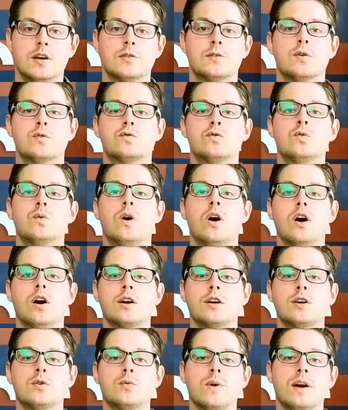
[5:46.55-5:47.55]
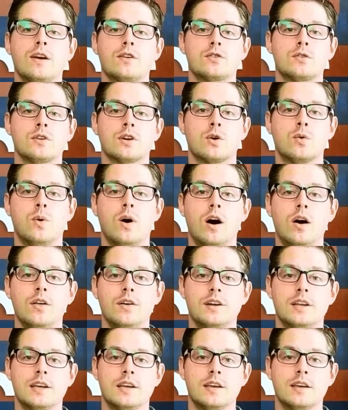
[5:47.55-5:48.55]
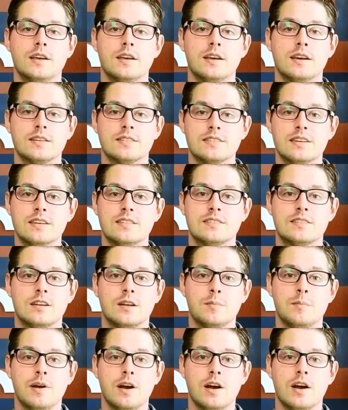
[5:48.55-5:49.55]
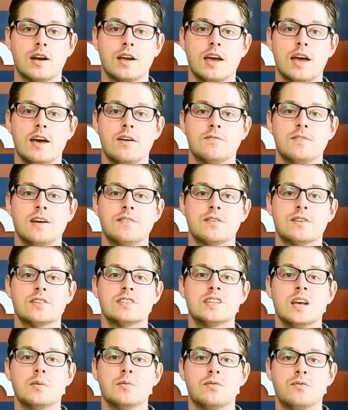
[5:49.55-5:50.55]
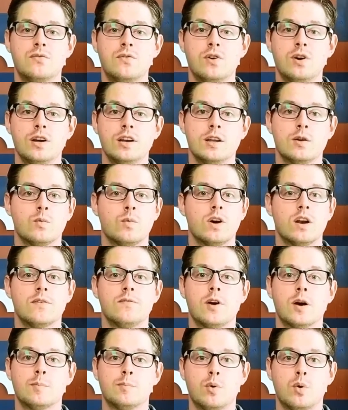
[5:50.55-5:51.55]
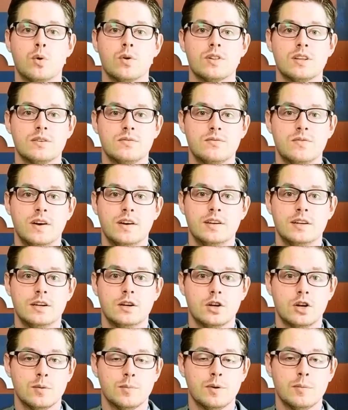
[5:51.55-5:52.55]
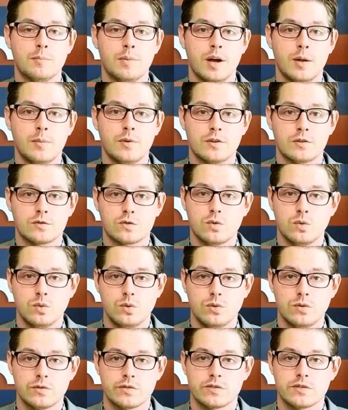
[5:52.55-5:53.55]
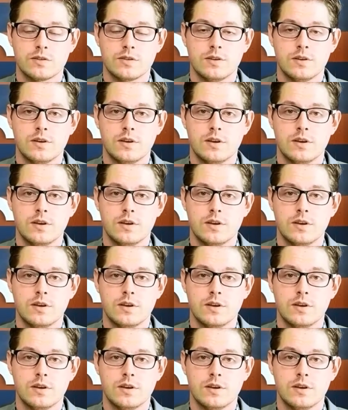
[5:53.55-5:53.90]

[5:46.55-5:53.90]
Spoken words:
Those who argue racial equality exists in America have never stepped foot in one of our poorly funded urban public schools.